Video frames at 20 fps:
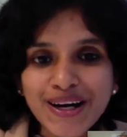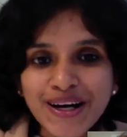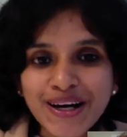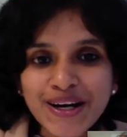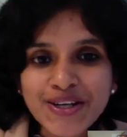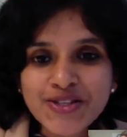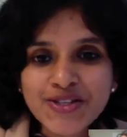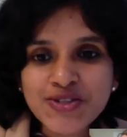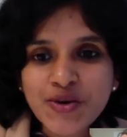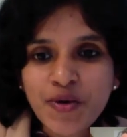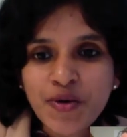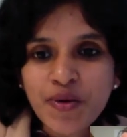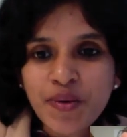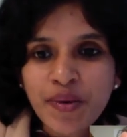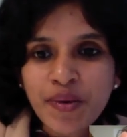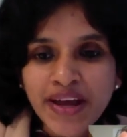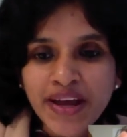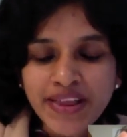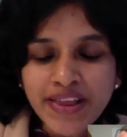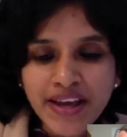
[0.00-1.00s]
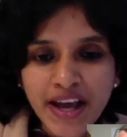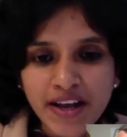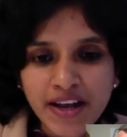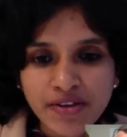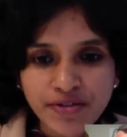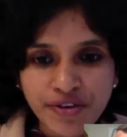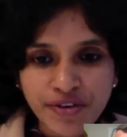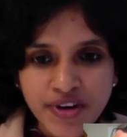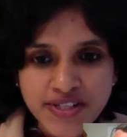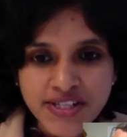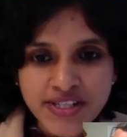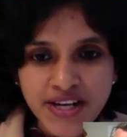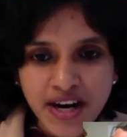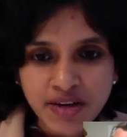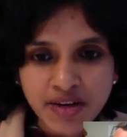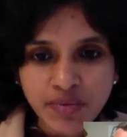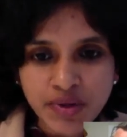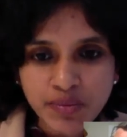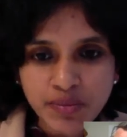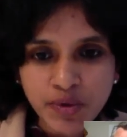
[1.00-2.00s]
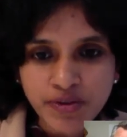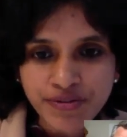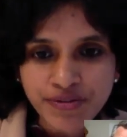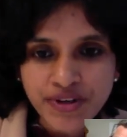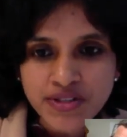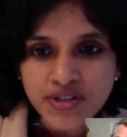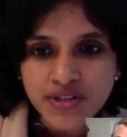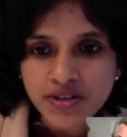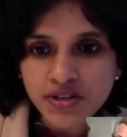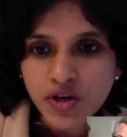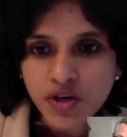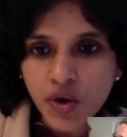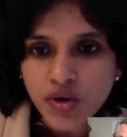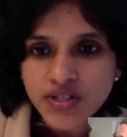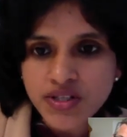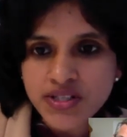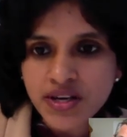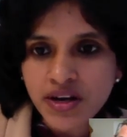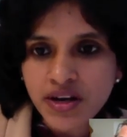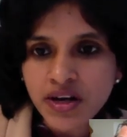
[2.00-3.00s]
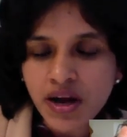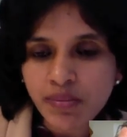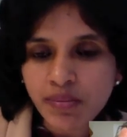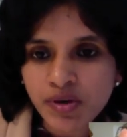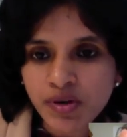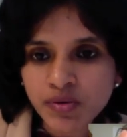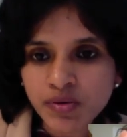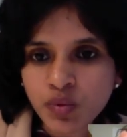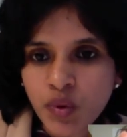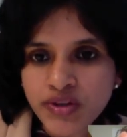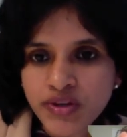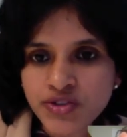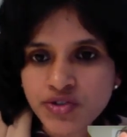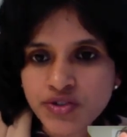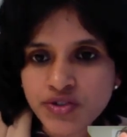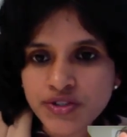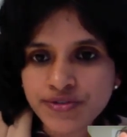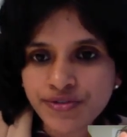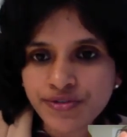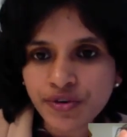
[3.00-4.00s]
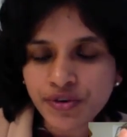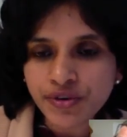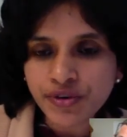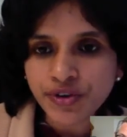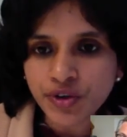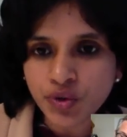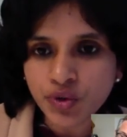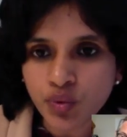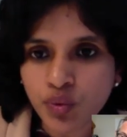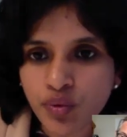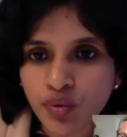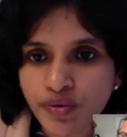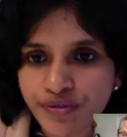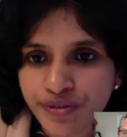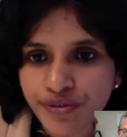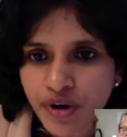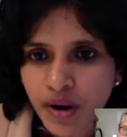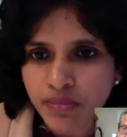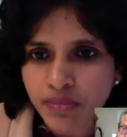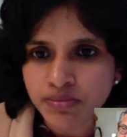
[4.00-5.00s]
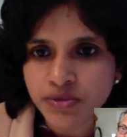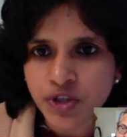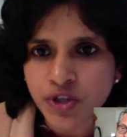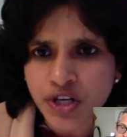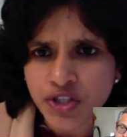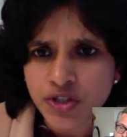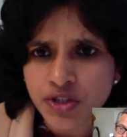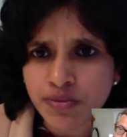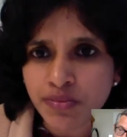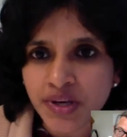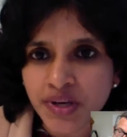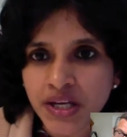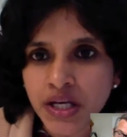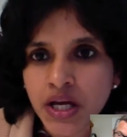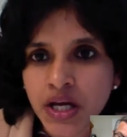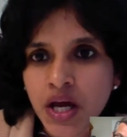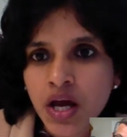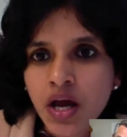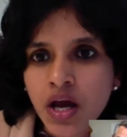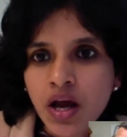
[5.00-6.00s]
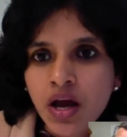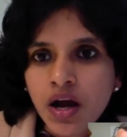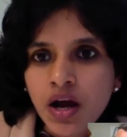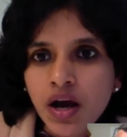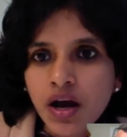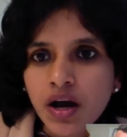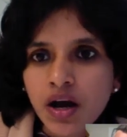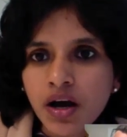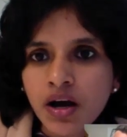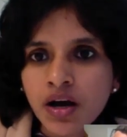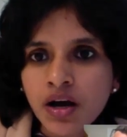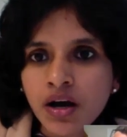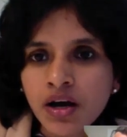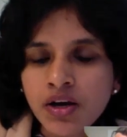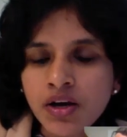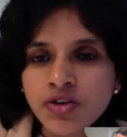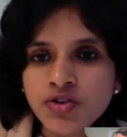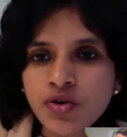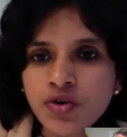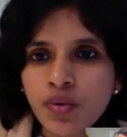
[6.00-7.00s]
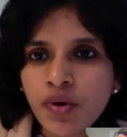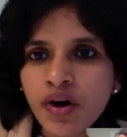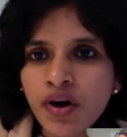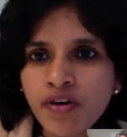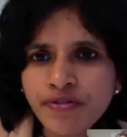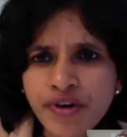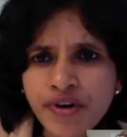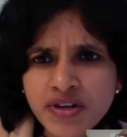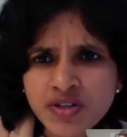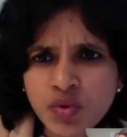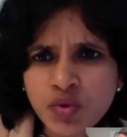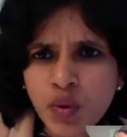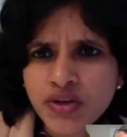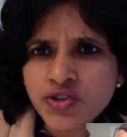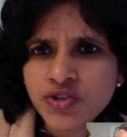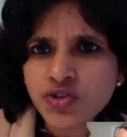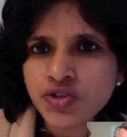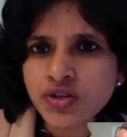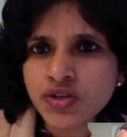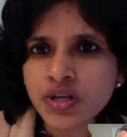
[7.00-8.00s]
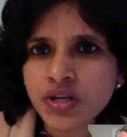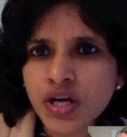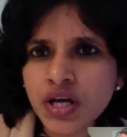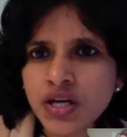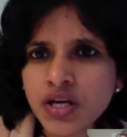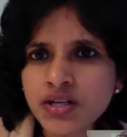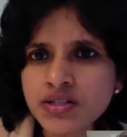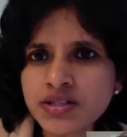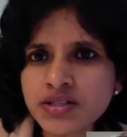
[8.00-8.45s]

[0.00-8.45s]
So I think I'll first start with Professor Dodds. There are a couple of questions for you from Rashmi. So her first question is